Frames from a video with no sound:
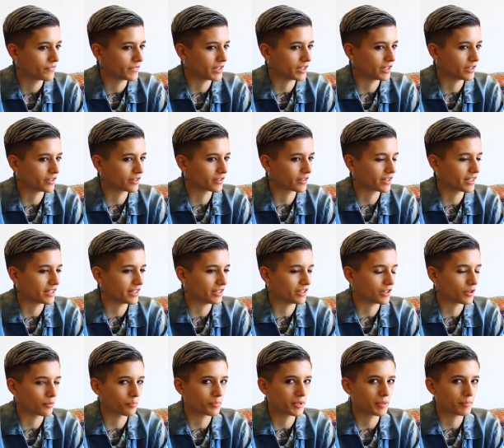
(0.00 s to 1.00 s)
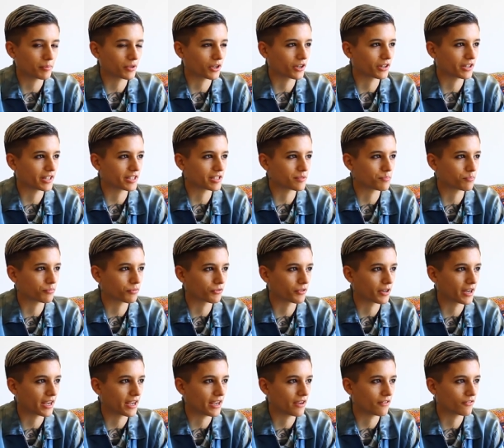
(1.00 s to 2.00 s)
you're you know people aren't as
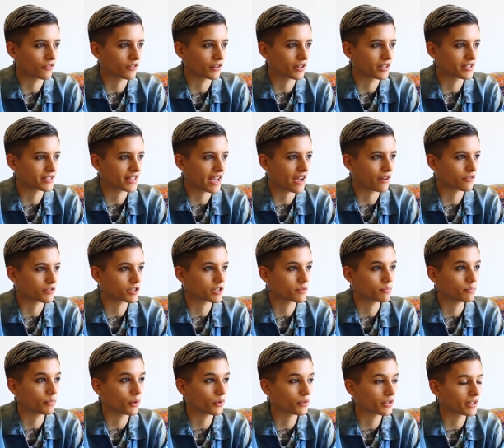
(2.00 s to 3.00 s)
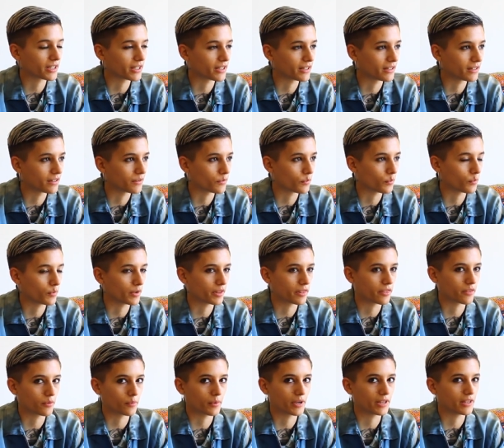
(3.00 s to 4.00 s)
brave or as outspoken with
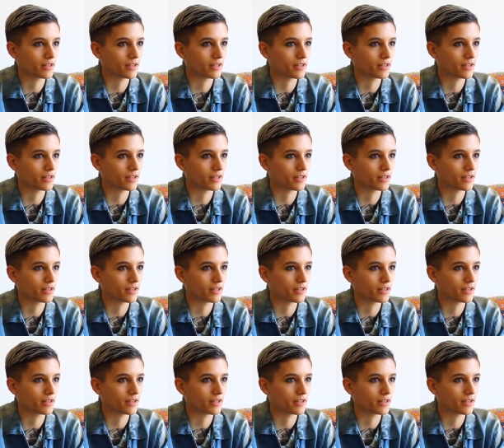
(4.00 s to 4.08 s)
the way